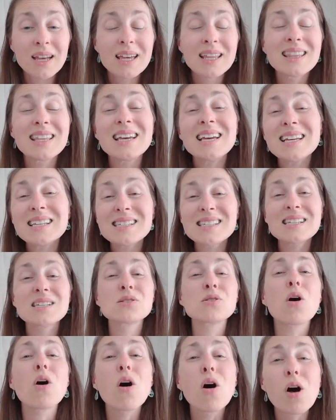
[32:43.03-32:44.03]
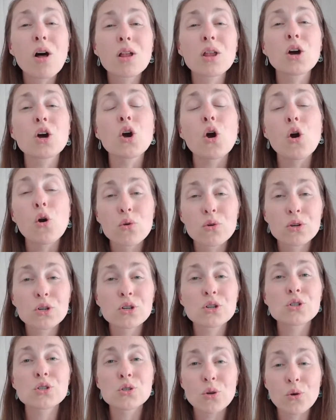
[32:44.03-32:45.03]
This is all a
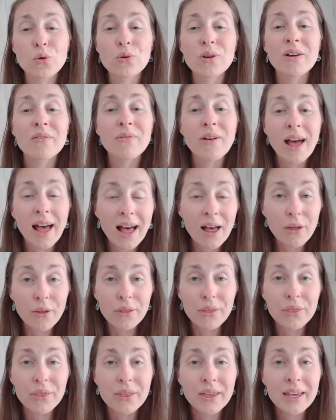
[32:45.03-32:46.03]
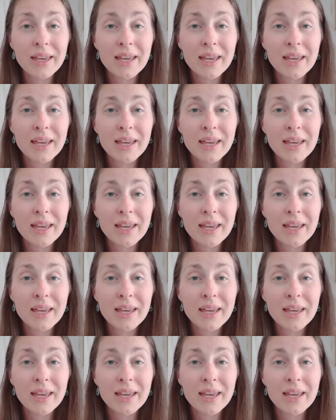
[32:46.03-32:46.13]
cornerstone of health.